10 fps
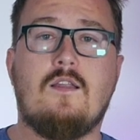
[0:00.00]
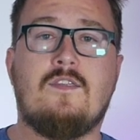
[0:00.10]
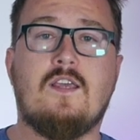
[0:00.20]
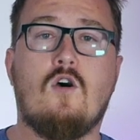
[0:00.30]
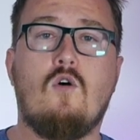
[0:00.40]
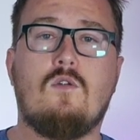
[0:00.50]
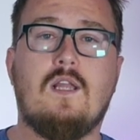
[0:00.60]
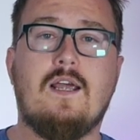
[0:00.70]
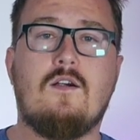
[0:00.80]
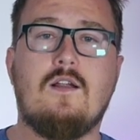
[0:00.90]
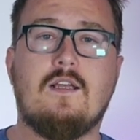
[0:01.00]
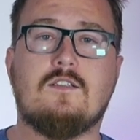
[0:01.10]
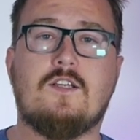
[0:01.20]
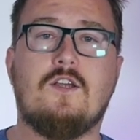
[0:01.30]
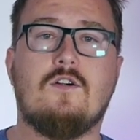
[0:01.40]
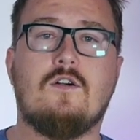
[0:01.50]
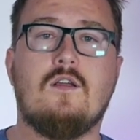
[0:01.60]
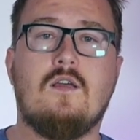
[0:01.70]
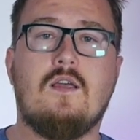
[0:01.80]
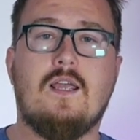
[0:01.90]
the whole layer is cured
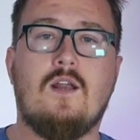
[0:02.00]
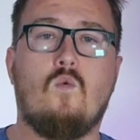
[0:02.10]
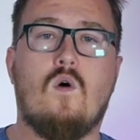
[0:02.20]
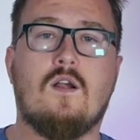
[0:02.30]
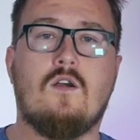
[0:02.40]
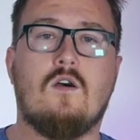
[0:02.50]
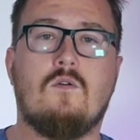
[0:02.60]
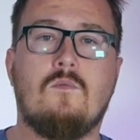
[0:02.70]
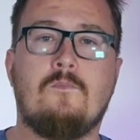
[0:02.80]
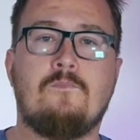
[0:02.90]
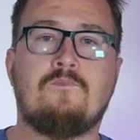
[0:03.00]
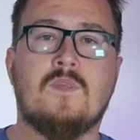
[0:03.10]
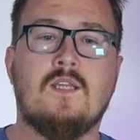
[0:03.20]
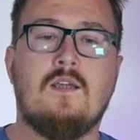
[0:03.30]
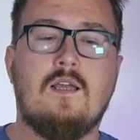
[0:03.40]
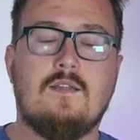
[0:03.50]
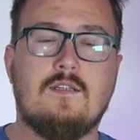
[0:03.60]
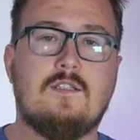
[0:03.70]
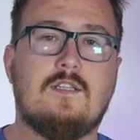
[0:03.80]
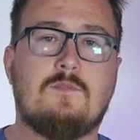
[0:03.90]
in one go.
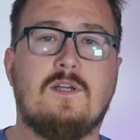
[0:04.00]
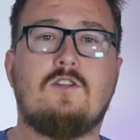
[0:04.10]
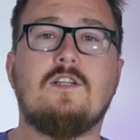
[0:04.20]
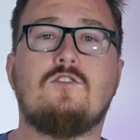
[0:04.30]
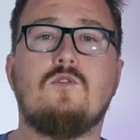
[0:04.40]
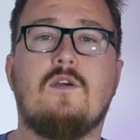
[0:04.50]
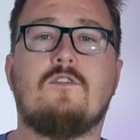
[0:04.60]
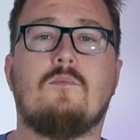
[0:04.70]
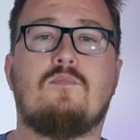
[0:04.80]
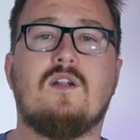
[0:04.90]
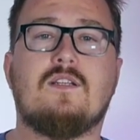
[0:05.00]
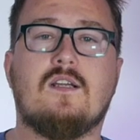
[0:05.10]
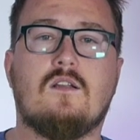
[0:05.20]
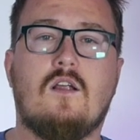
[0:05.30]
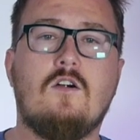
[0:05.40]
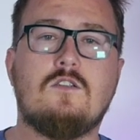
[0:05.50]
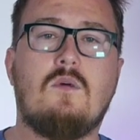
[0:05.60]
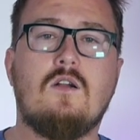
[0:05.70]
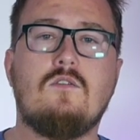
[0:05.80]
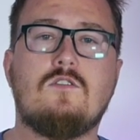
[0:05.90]
This is especially true if you're printing large
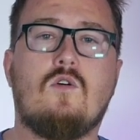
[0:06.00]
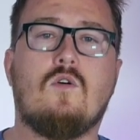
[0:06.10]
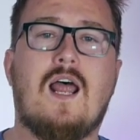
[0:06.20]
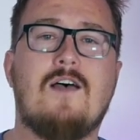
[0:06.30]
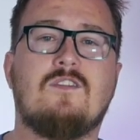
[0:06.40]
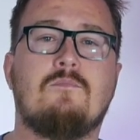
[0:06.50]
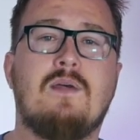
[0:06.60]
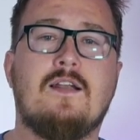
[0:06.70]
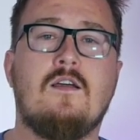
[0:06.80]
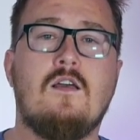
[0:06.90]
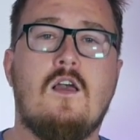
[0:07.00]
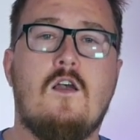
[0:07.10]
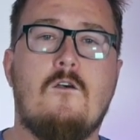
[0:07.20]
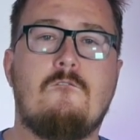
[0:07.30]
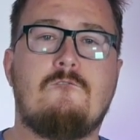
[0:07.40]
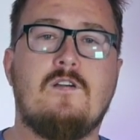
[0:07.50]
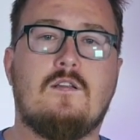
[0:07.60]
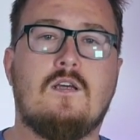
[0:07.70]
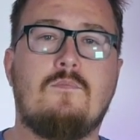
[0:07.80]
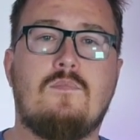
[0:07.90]
models or have the bed
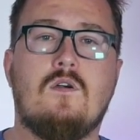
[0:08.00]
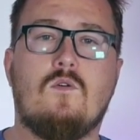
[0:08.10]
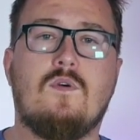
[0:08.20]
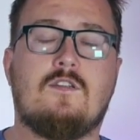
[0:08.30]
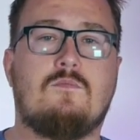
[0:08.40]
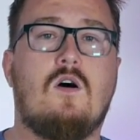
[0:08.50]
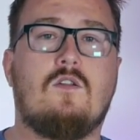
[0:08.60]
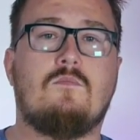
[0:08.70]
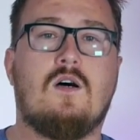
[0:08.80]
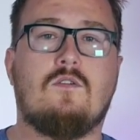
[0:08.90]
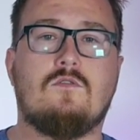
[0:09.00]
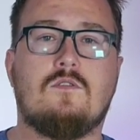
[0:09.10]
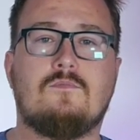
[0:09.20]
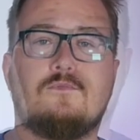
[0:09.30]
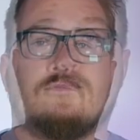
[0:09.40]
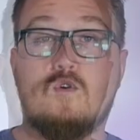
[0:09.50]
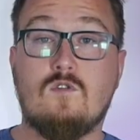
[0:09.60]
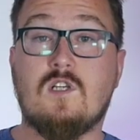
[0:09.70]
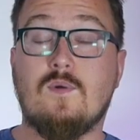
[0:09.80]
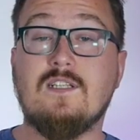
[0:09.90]
filled up with smaller models.
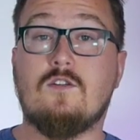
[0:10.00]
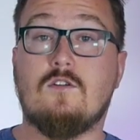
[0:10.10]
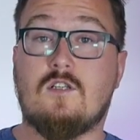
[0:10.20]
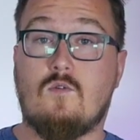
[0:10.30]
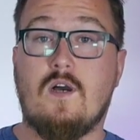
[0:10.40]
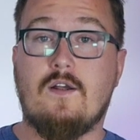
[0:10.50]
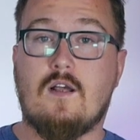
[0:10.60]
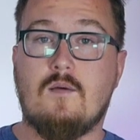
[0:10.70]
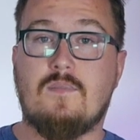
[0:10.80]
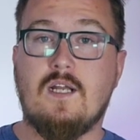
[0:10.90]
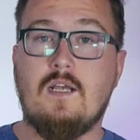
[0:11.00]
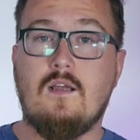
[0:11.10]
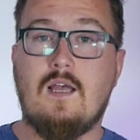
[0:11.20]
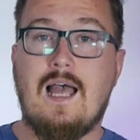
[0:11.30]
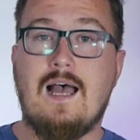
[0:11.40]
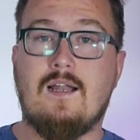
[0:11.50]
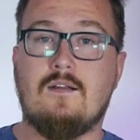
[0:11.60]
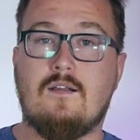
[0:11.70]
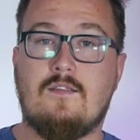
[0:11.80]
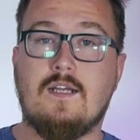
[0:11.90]
Prusa Research acquired a company
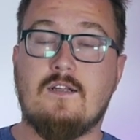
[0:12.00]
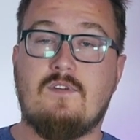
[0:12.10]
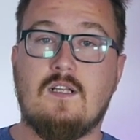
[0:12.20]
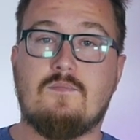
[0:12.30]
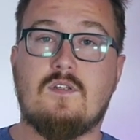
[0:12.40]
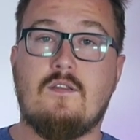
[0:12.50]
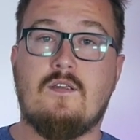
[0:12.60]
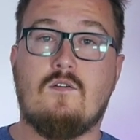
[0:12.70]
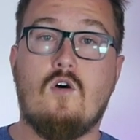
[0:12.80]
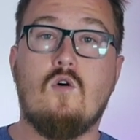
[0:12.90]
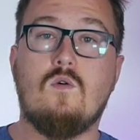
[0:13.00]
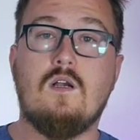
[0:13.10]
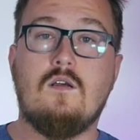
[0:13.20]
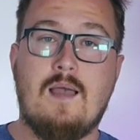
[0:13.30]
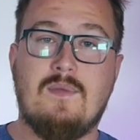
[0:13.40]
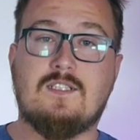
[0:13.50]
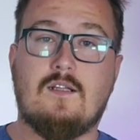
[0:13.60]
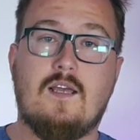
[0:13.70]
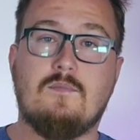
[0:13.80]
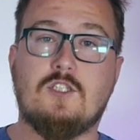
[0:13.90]
and they developed their own
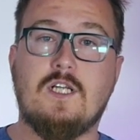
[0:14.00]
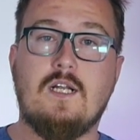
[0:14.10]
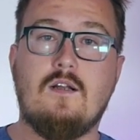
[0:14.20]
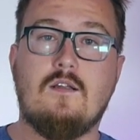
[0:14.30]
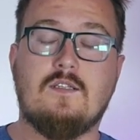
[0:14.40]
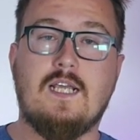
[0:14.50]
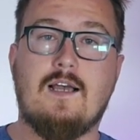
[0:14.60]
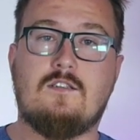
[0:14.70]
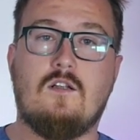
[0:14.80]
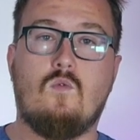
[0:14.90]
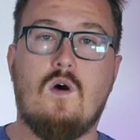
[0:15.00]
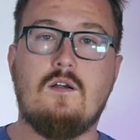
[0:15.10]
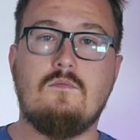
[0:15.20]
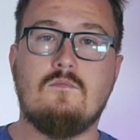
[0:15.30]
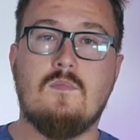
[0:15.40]
MSLA machine, the SL1,